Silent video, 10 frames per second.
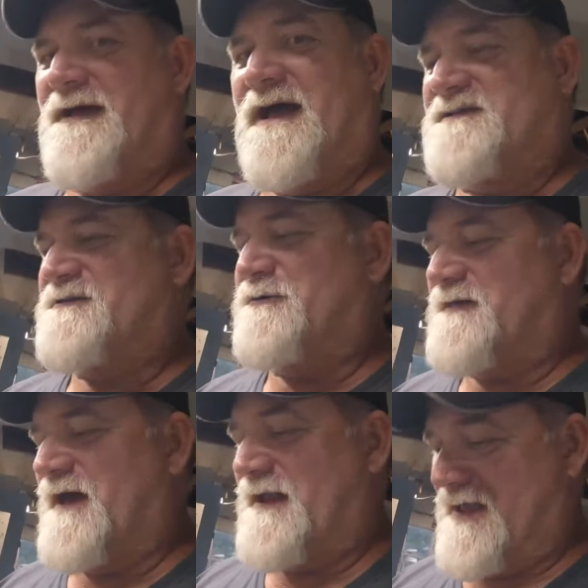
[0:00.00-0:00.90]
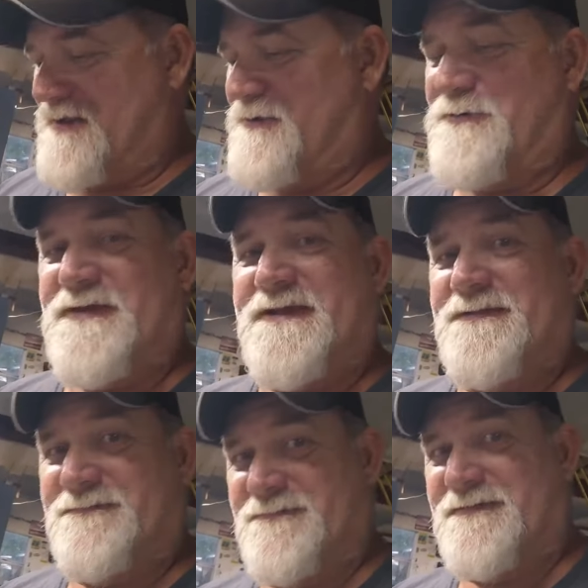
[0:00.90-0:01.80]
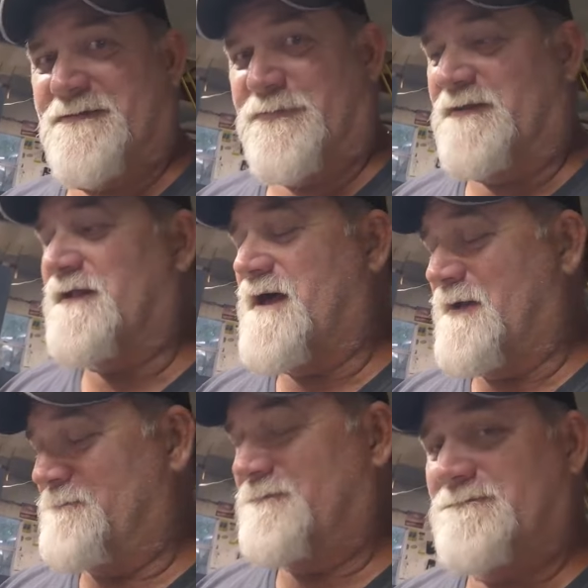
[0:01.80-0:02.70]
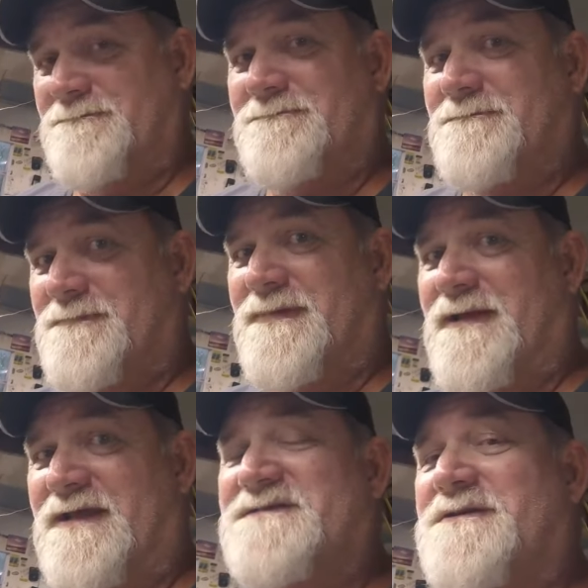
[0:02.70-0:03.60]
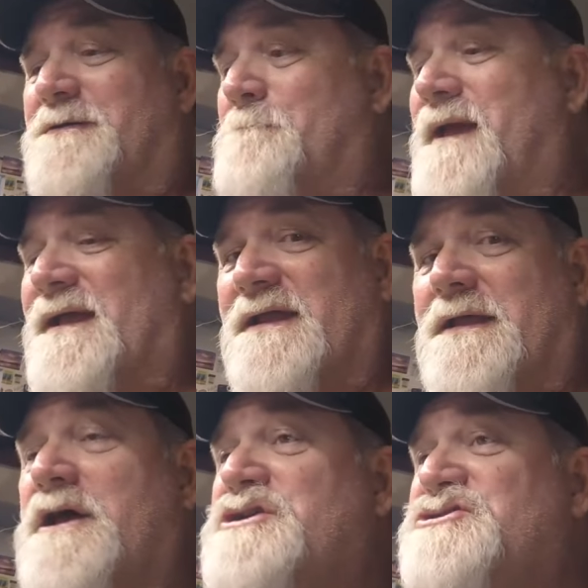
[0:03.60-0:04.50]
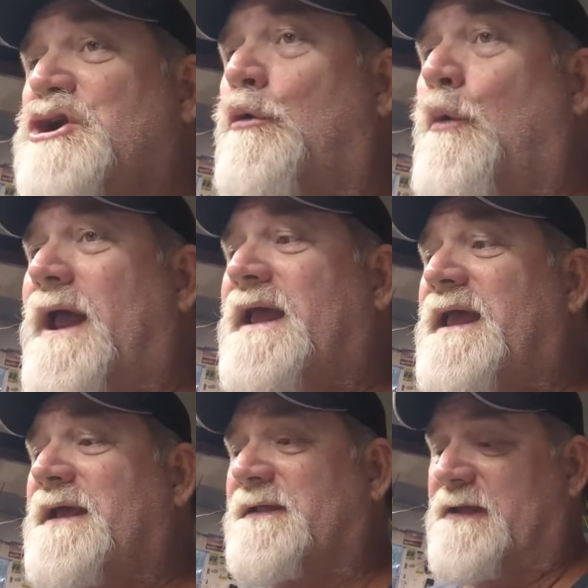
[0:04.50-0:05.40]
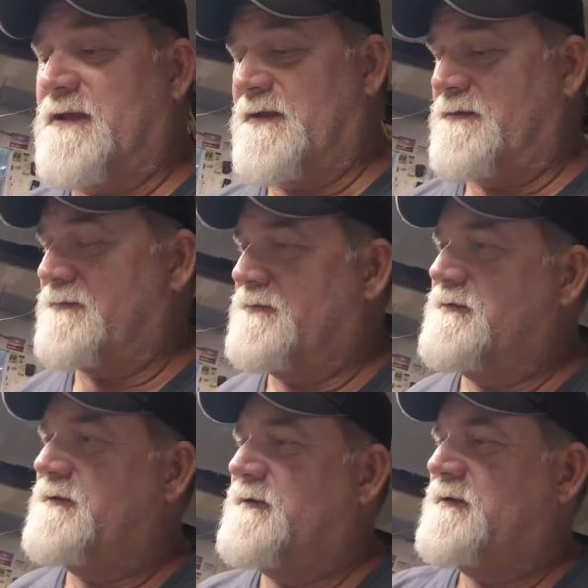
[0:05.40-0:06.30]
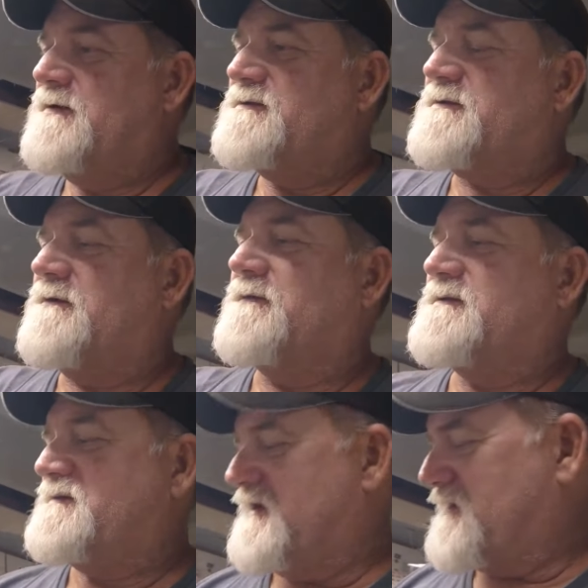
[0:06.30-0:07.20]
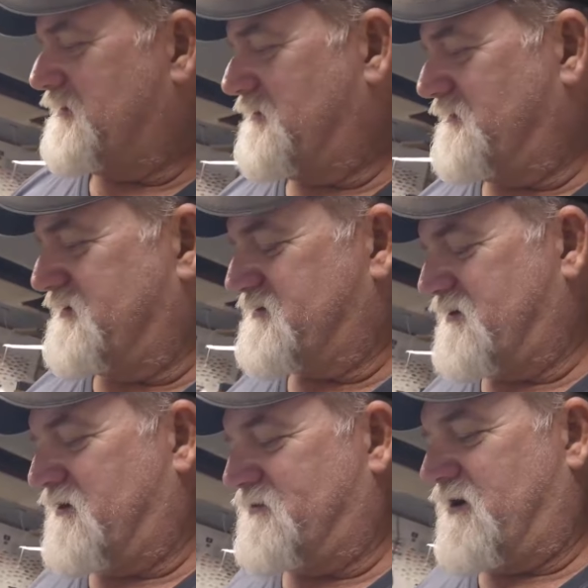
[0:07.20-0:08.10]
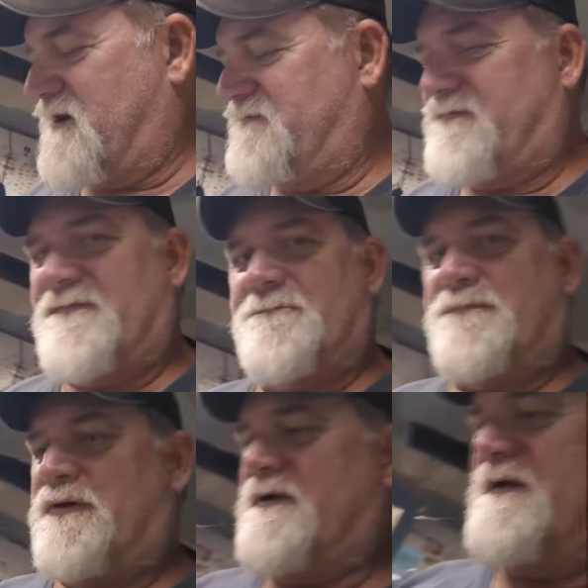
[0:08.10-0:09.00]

I soaked that anode in Rydlyme. It's gonna make it squeaky clean. So let's take a little of the salt off, put